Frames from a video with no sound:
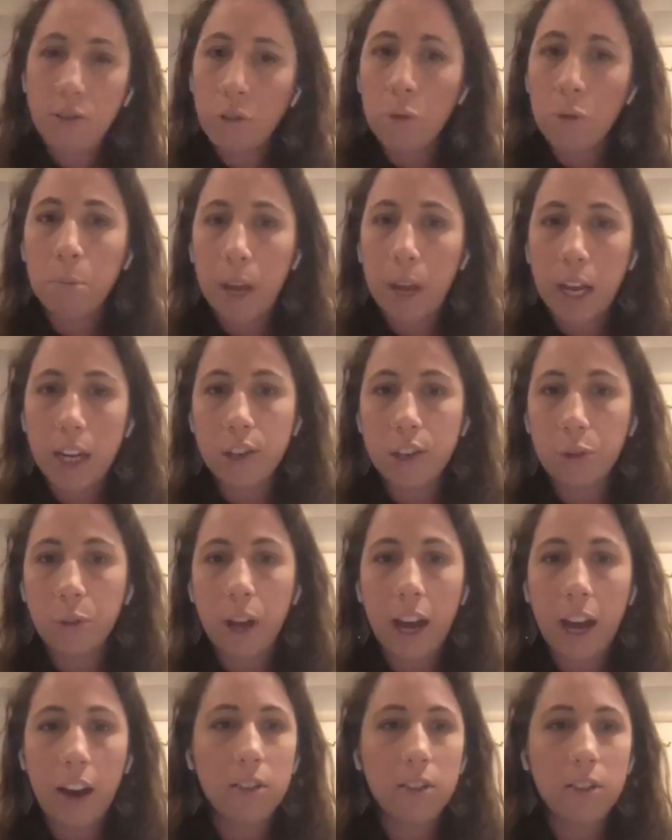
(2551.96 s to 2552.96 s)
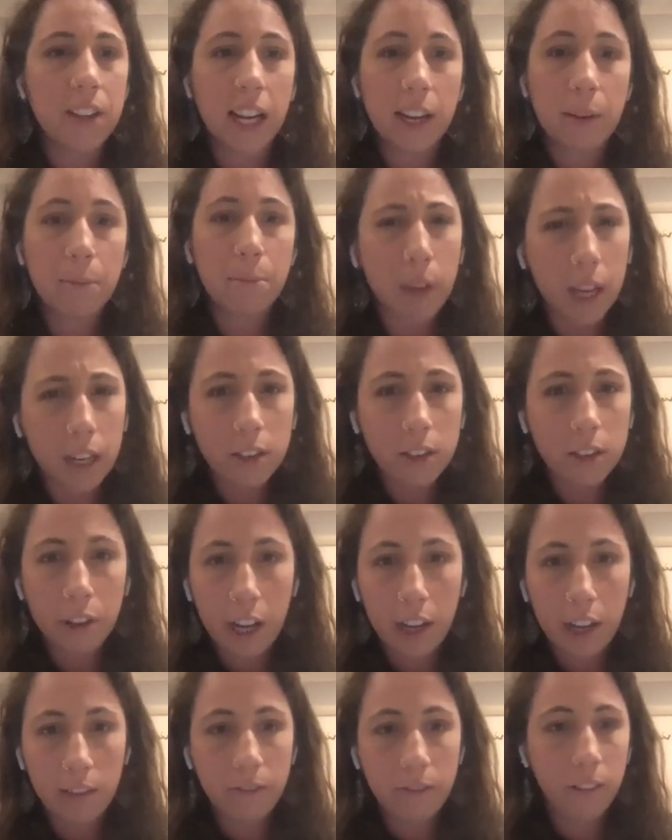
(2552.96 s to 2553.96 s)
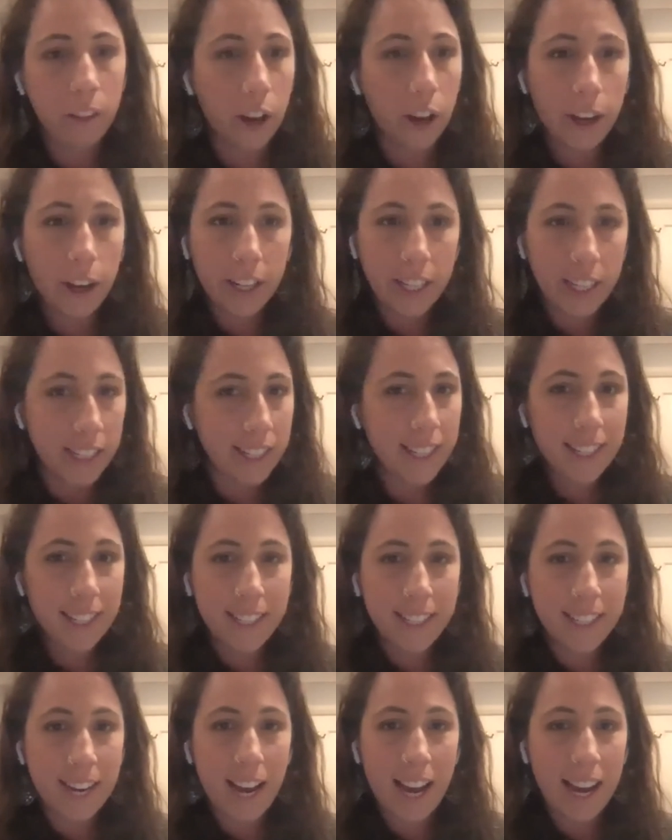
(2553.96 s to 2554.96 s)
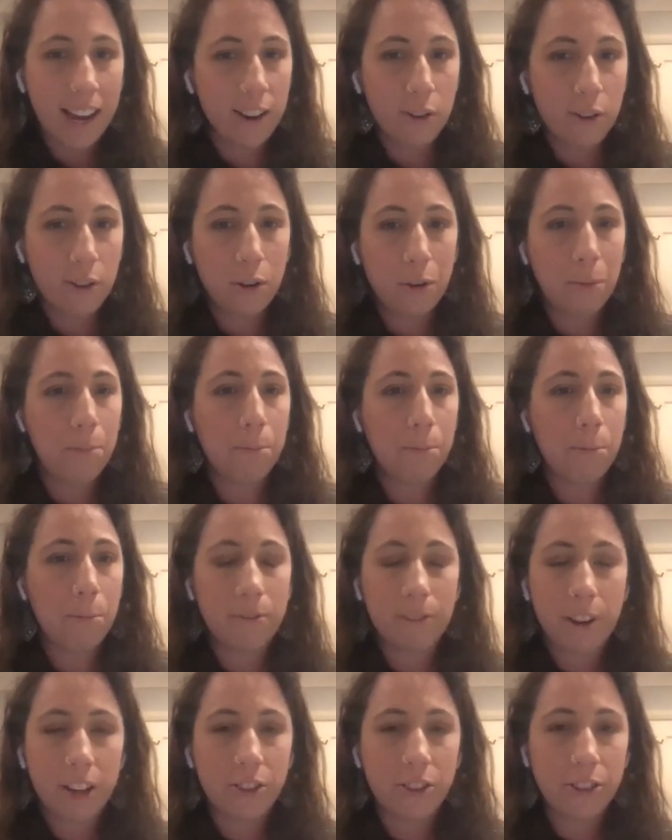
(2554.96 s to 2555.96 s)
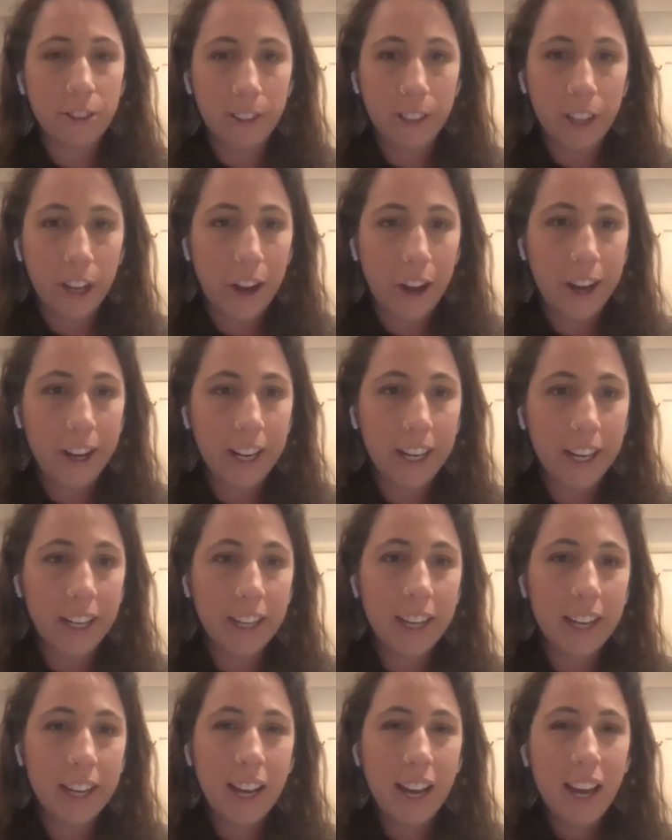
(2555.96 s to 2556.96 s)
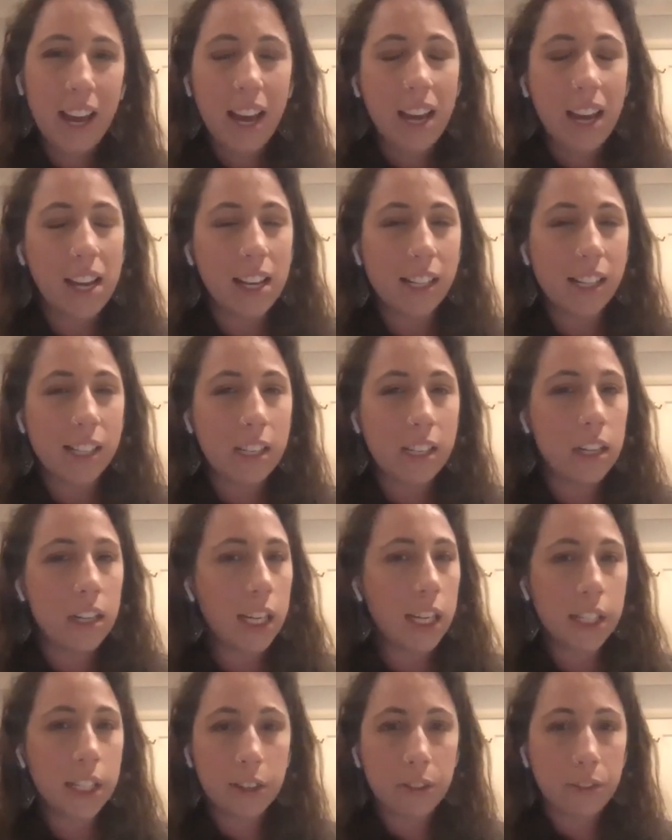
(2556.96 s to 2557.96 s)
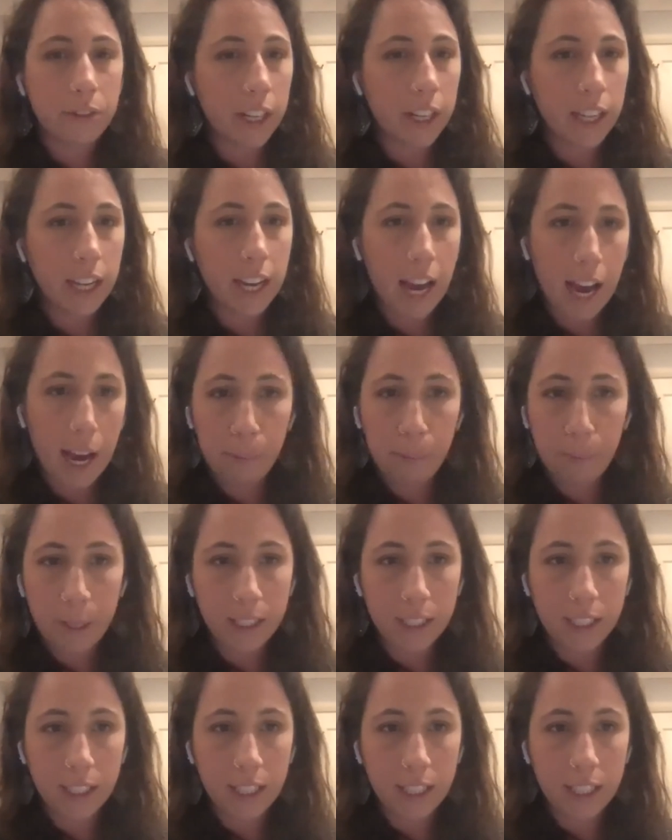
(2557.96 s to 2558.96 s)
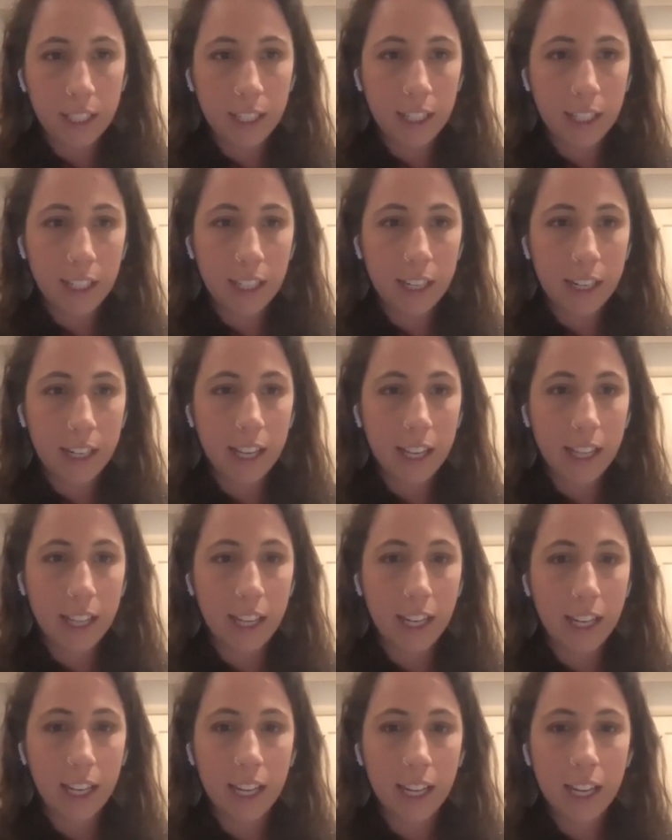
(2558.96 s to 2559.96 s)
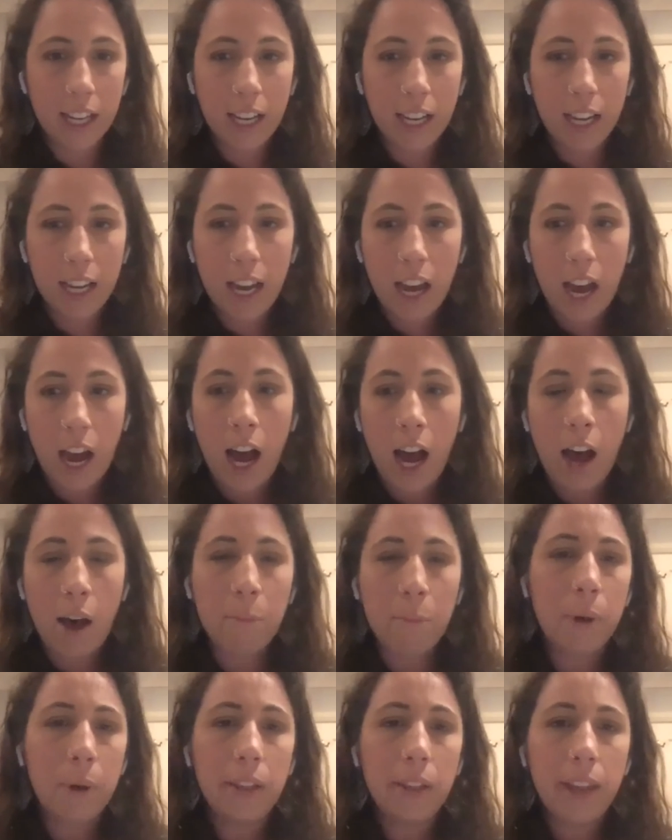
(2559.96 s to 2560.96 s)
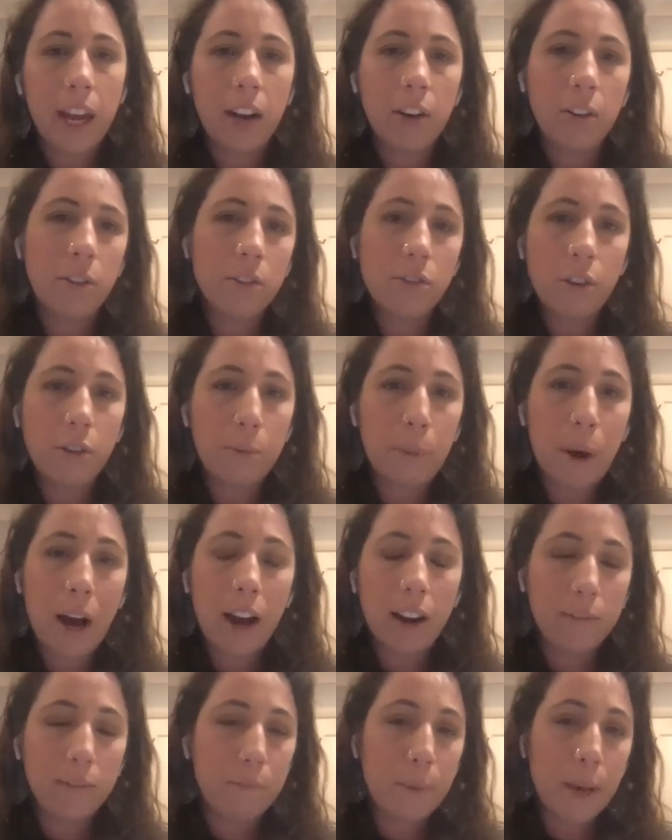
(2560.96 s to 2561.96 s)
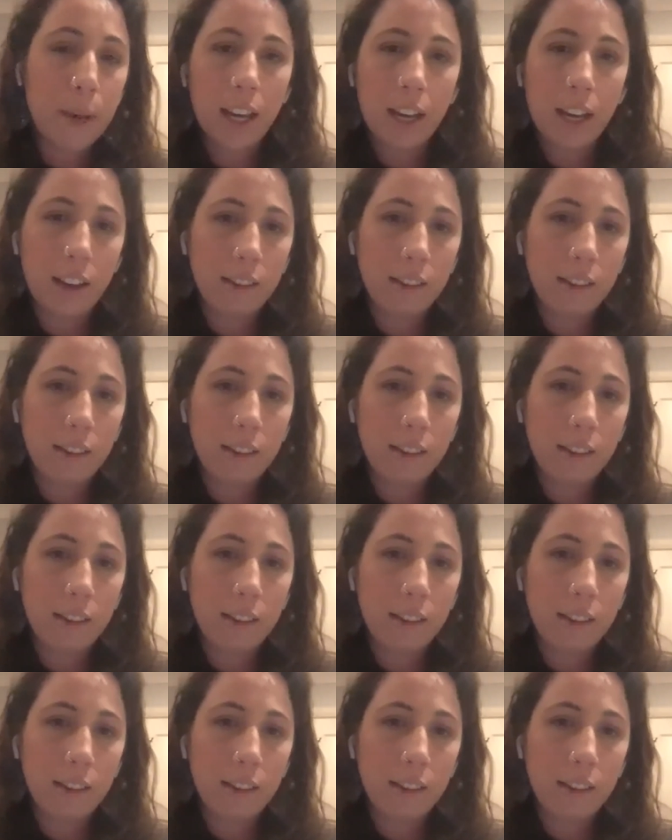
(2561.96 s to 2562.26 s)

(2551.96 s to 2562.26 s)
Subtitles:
mental health, like a mental health learning day or professional learning, it doesn't really happen, I think. But then also, a part of being